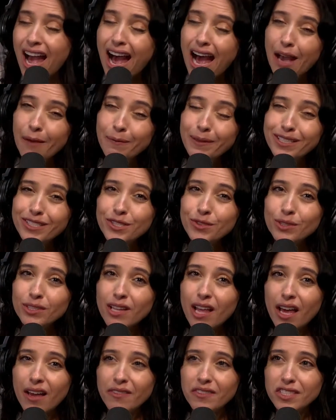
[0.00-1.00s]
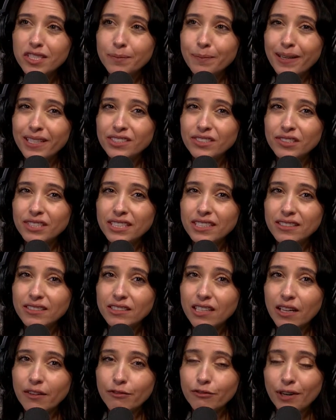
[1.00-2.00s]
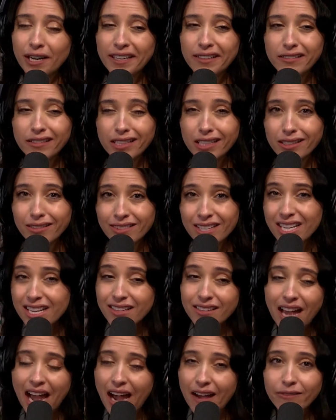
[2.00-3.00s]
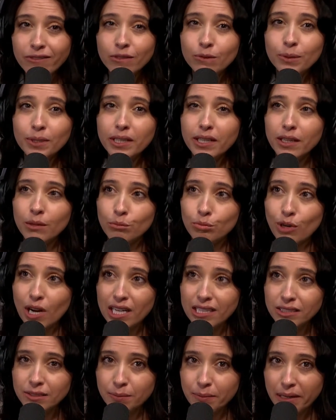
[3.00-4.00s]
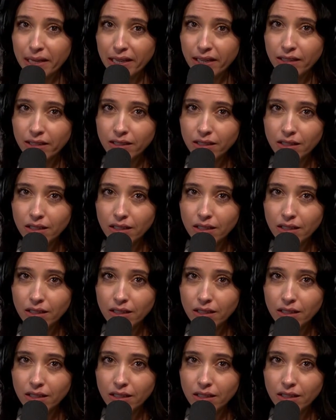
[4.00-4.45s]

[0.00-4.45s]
I've been to a lot of dispensaries that, frankly, haven't really impressed me.